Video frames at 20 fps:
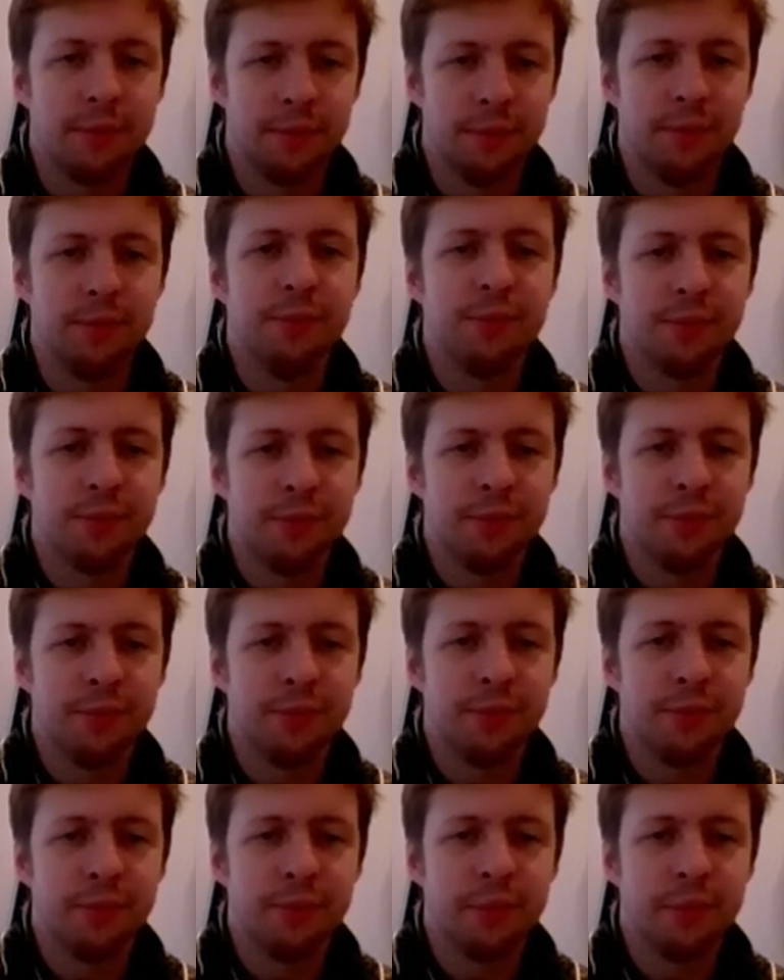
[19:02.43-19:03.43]

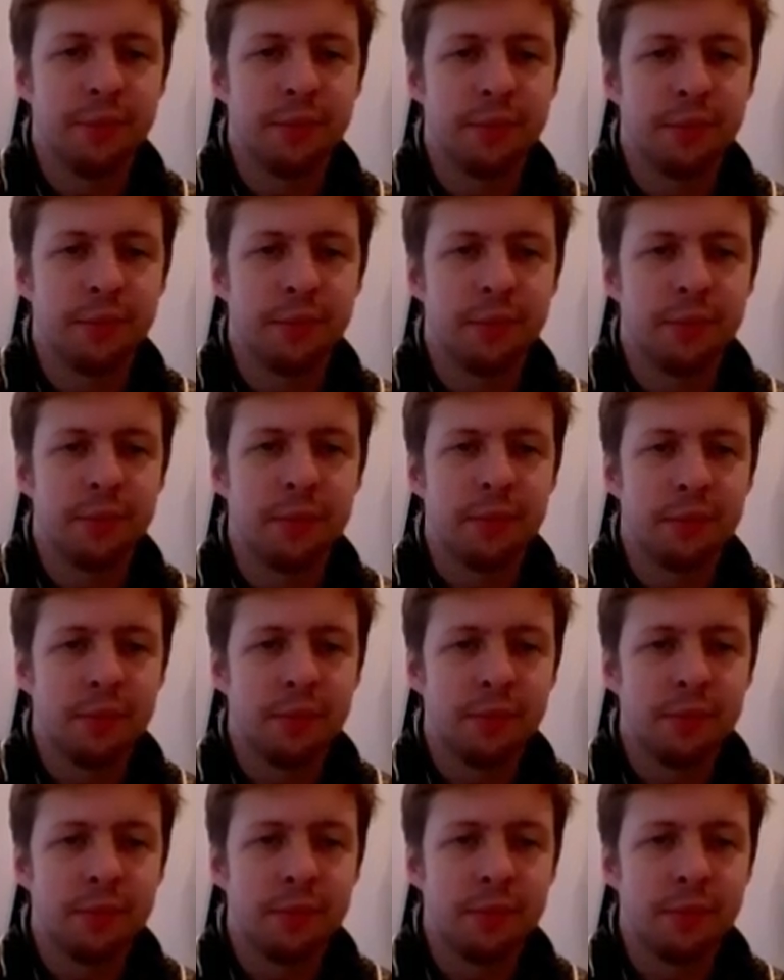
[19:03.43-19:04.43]

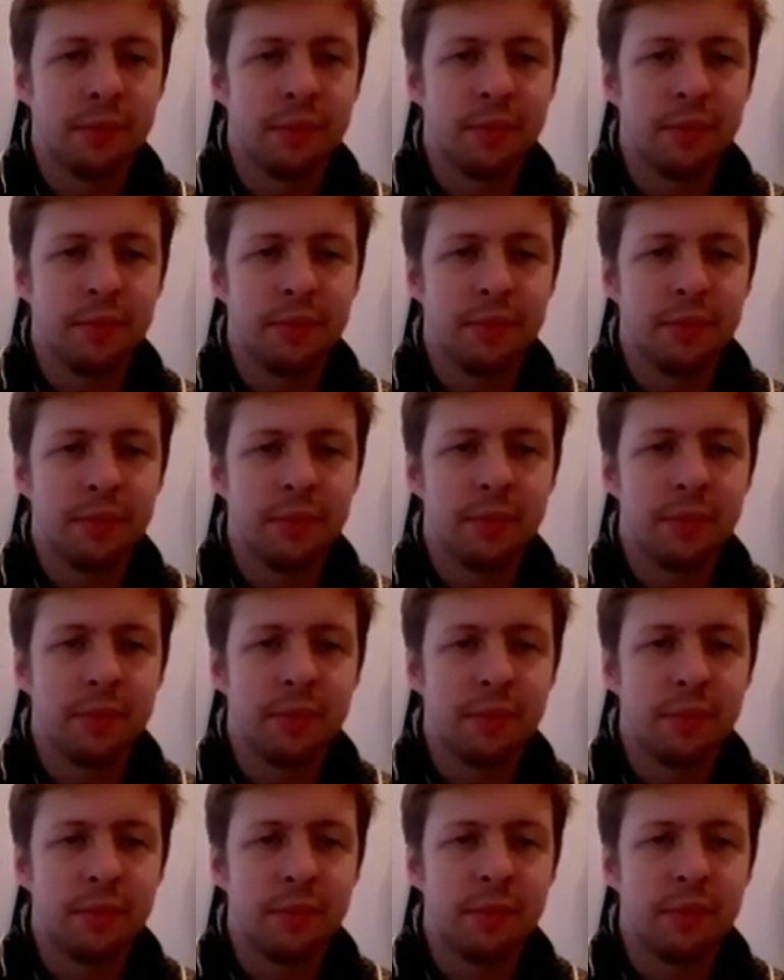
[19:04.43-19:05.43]

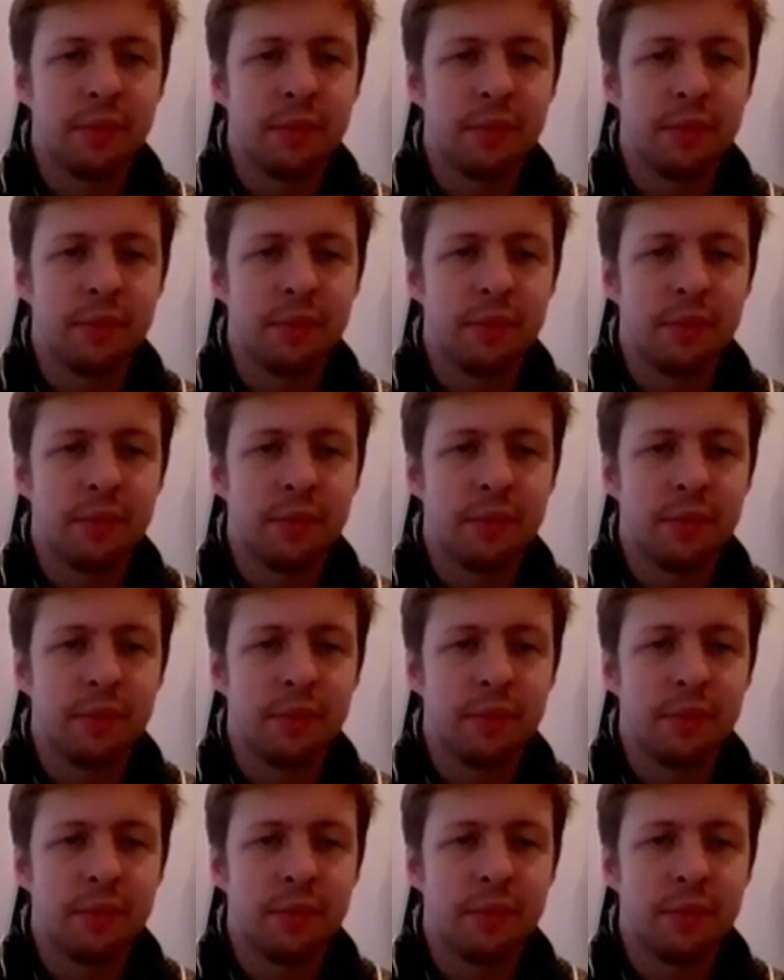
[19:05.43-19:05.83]
This person isn't speaking.